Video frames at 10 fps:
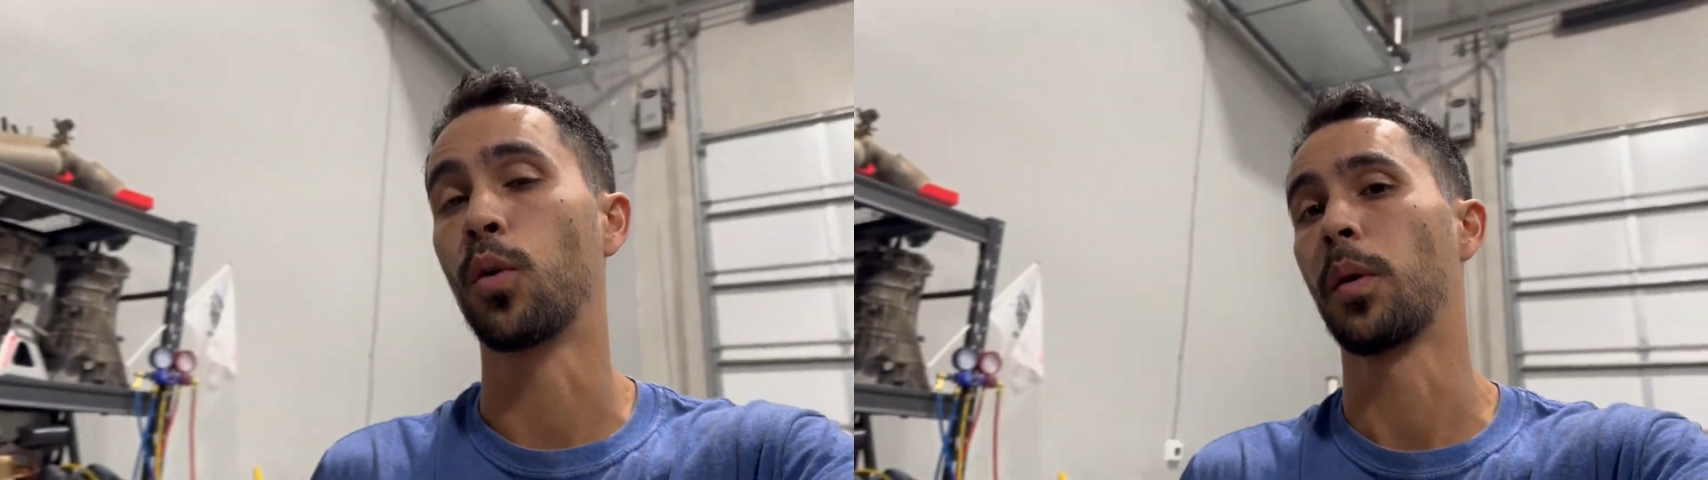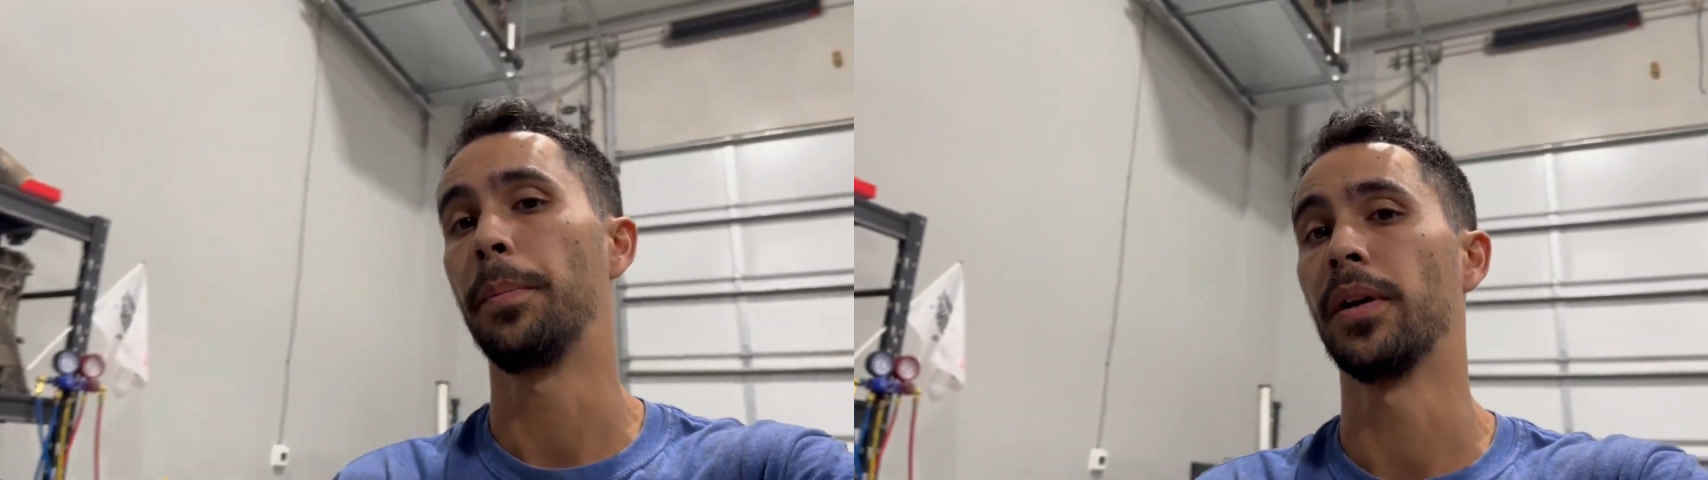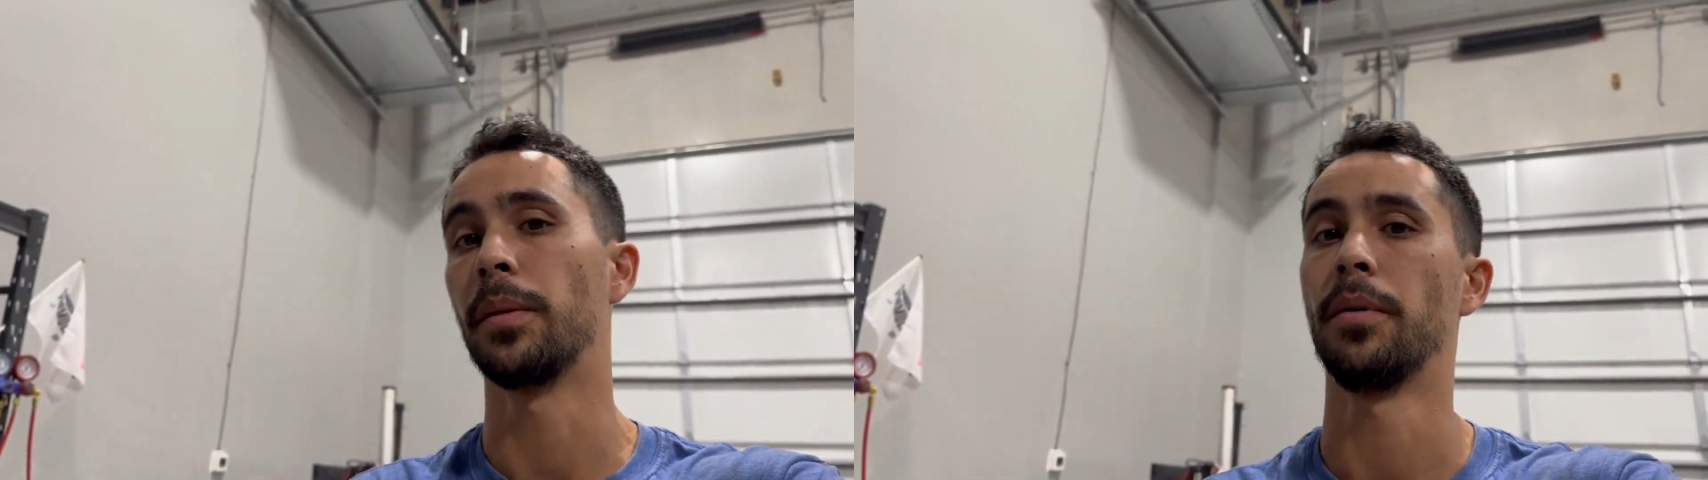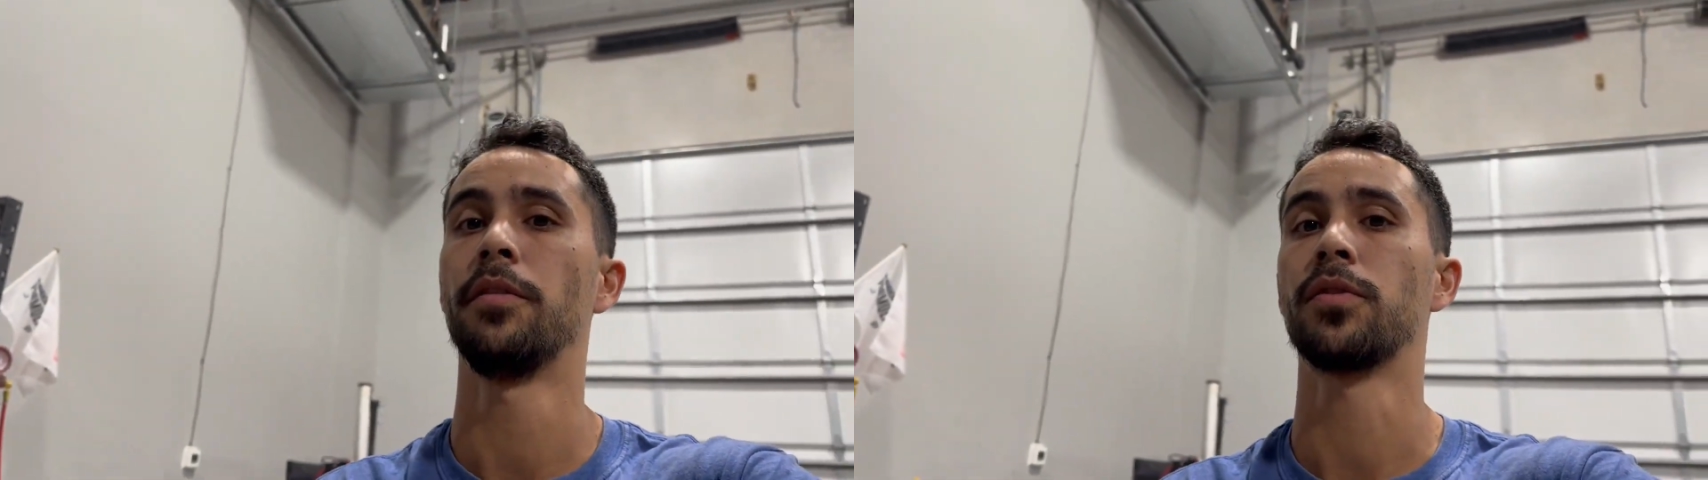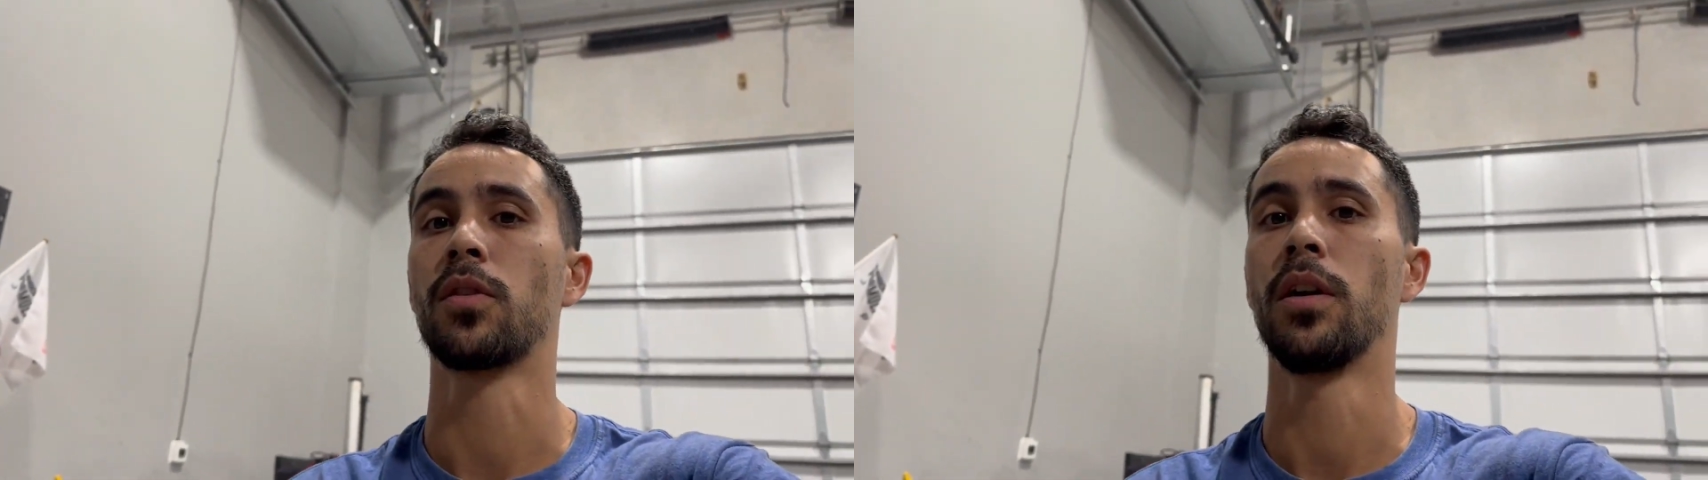we put the
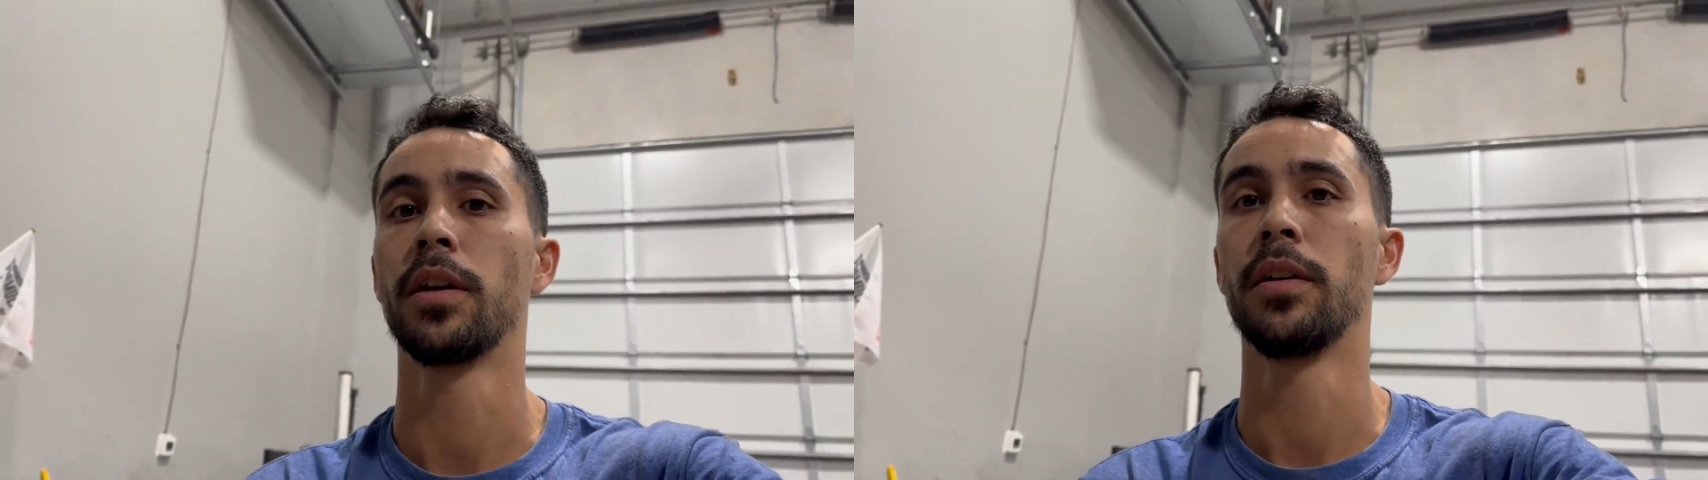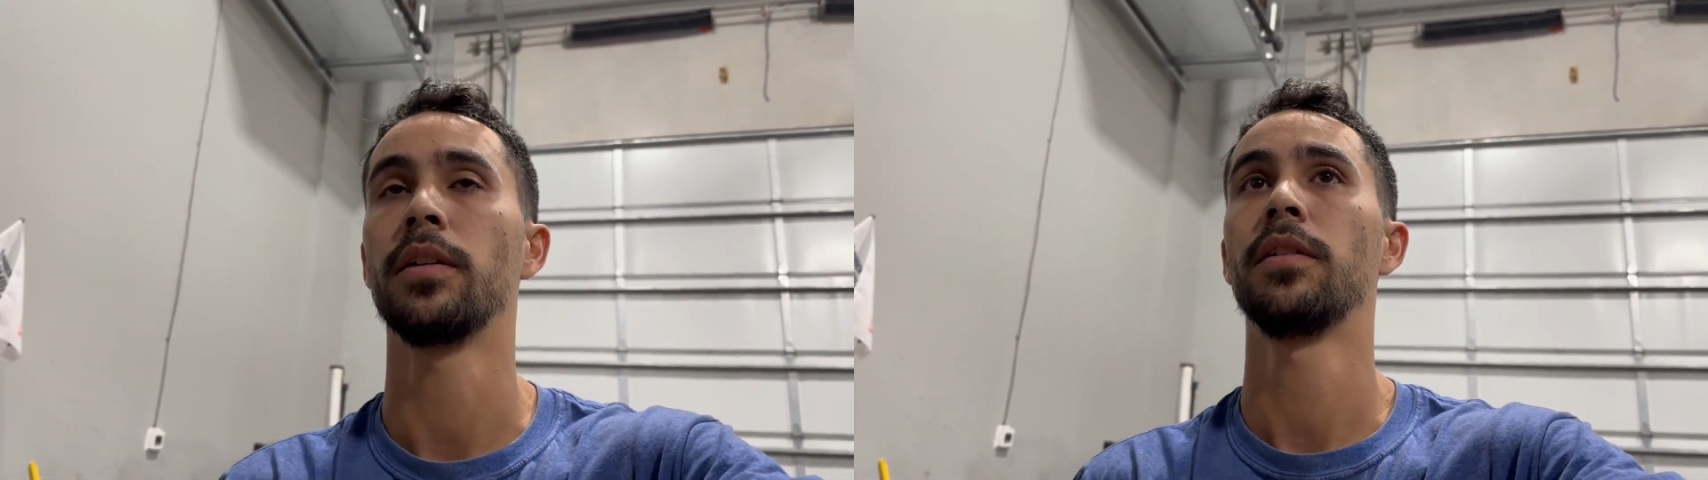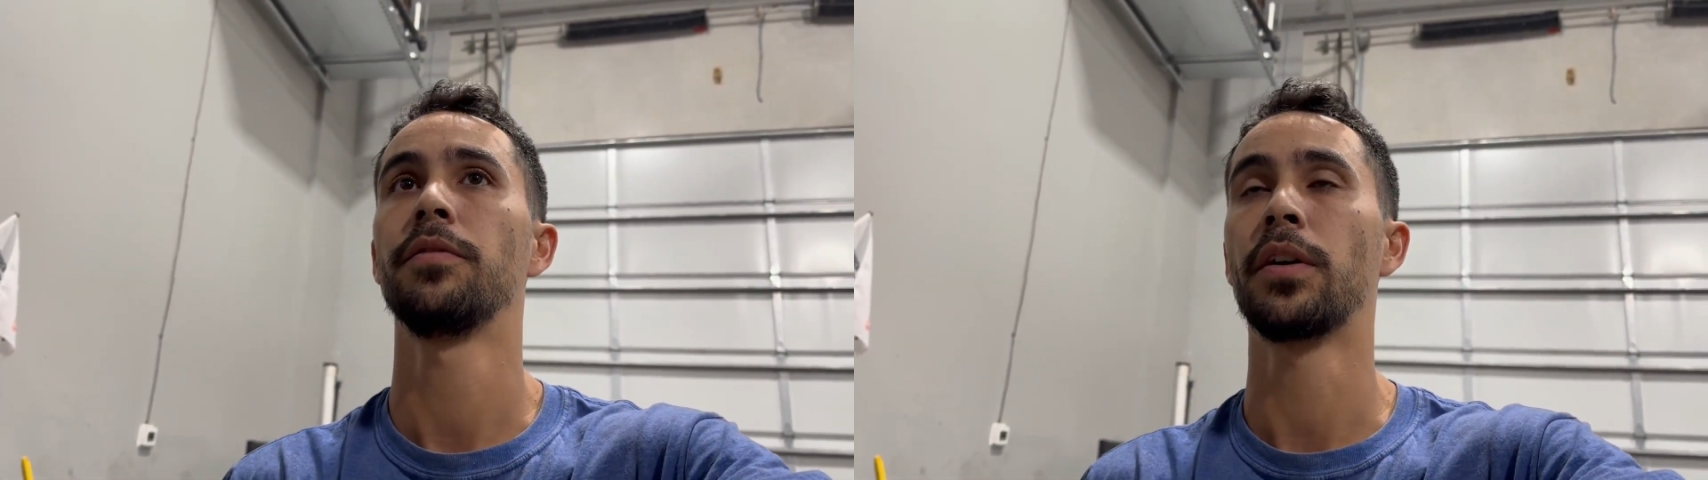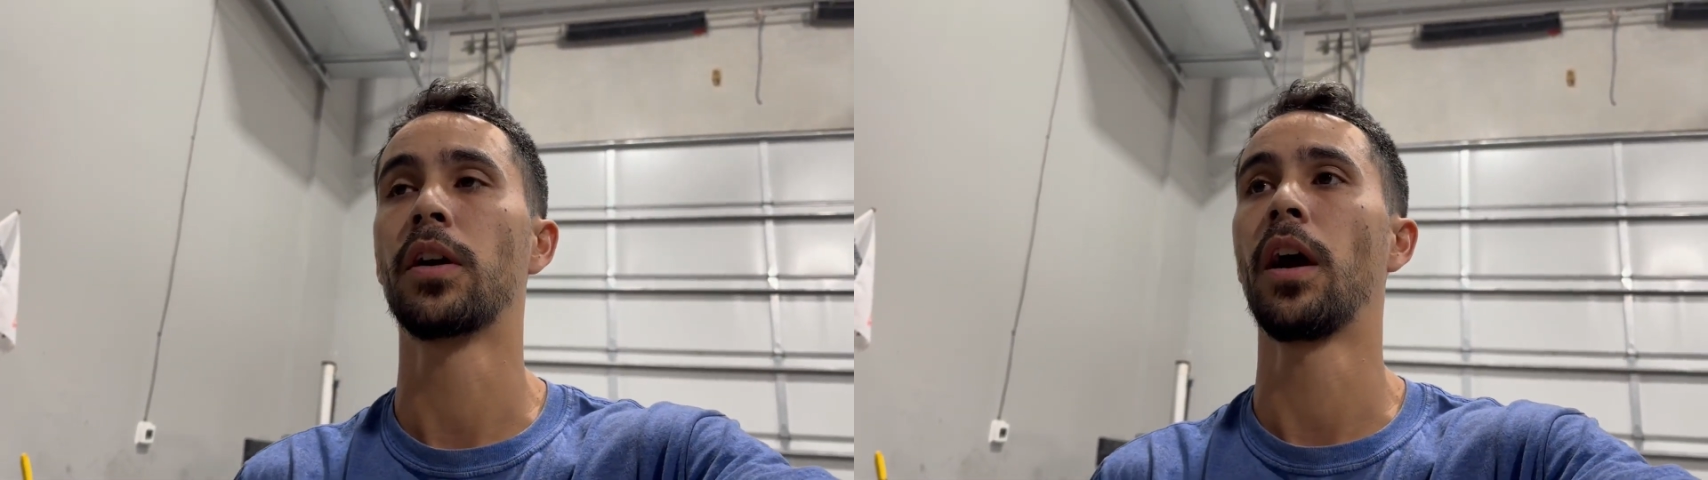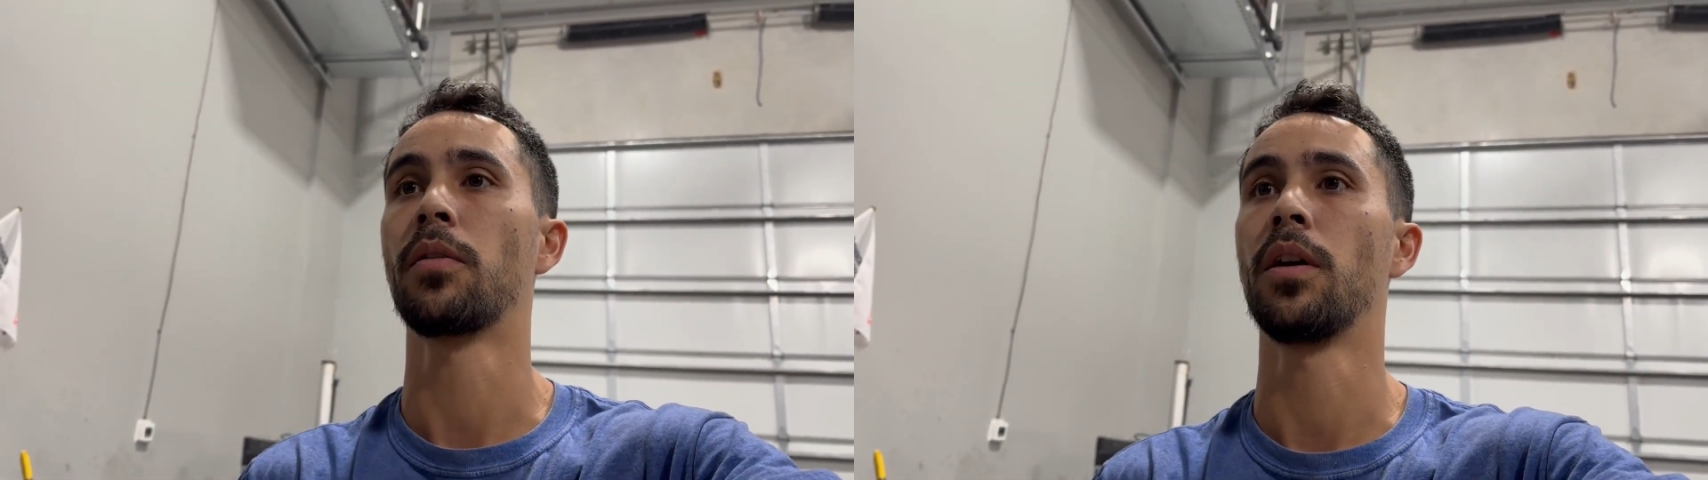muffler on it,
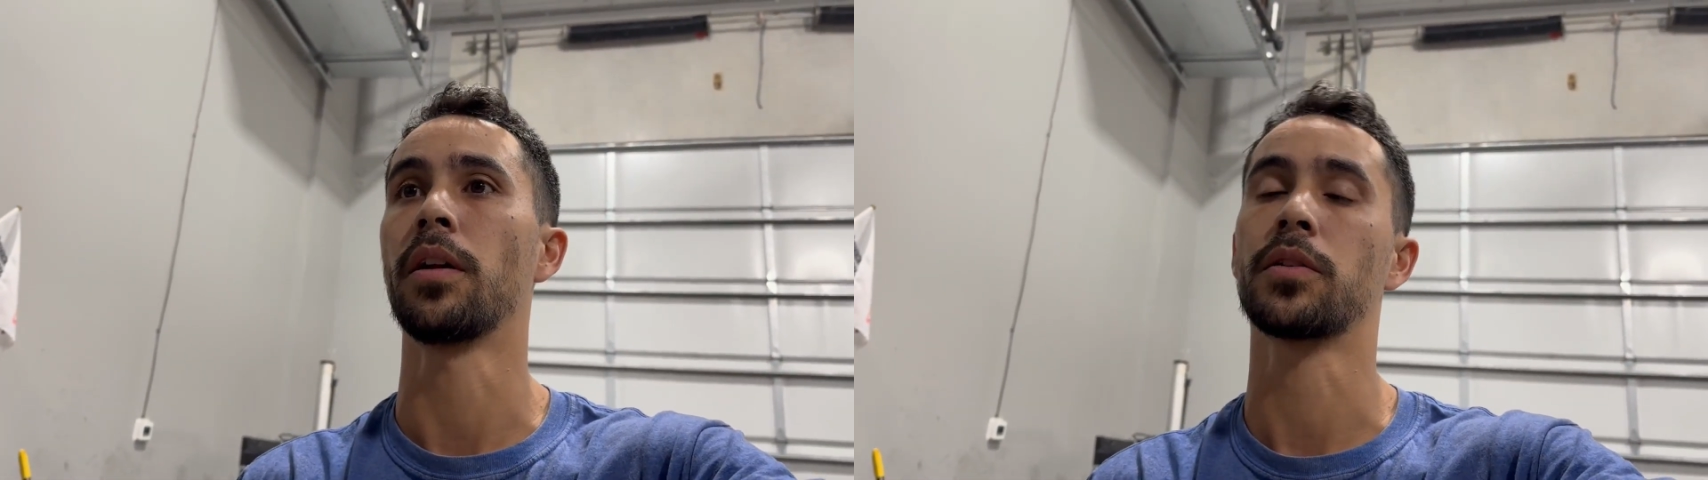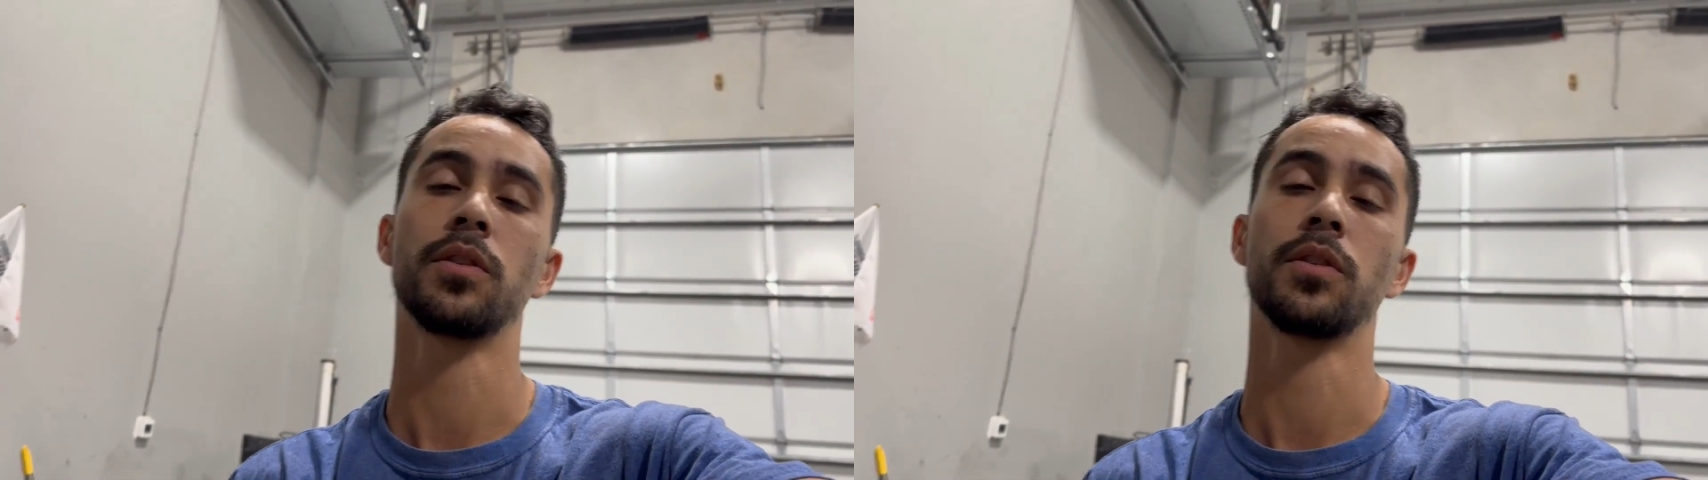very ironic.